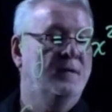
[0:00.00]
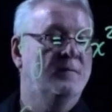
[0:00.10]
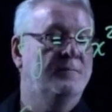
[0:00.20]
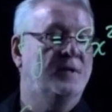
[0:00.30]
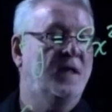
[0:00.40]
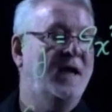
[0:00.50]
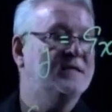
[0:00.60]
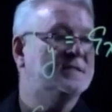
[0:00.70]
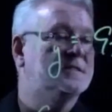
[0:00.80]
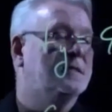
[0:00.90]

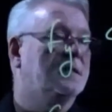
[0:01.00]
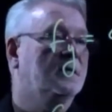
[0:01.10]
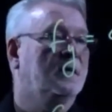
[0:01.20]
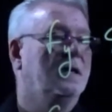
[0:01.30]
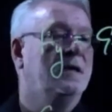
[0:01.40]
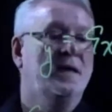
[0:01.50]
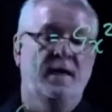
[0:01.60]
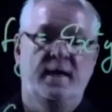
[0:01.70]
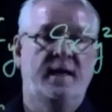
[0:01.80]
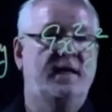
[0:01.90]
plus,
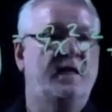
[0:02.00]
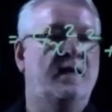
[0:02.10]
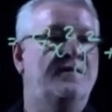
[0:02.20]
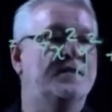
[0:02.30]
and again,